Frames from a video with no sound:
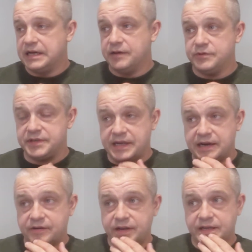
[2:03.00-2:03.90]
I was
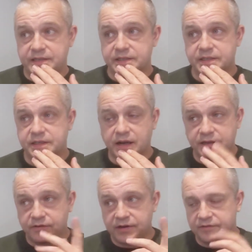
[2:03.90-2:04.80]
there in
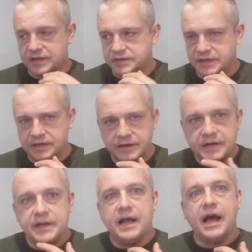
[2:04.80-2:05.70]
January of this year.
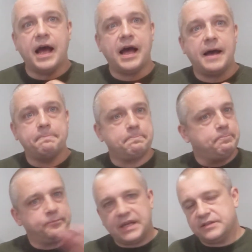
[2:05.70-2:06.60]

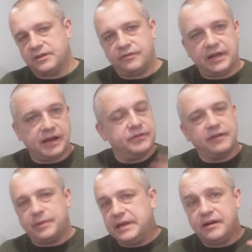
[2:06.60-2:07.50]
It's lovely.
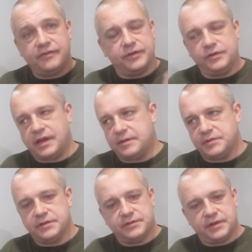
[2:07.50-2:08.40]
I've been there a few
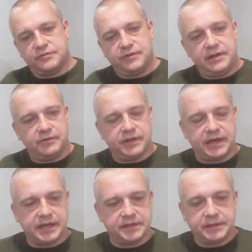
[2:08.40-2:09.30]
times. It's really, really
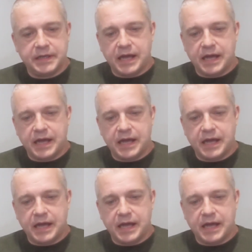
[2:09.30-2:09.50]
nice.